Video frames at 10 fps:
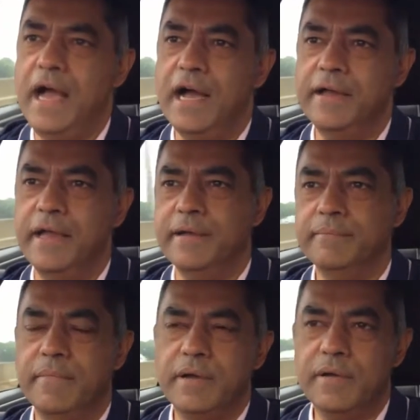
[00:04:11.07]
I
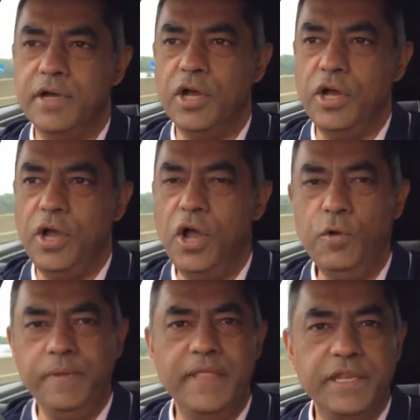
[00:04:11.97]
am
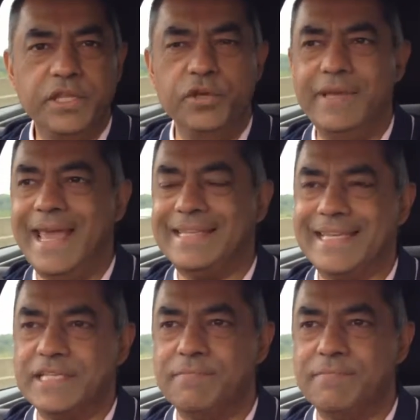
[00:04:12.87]
hoping that you get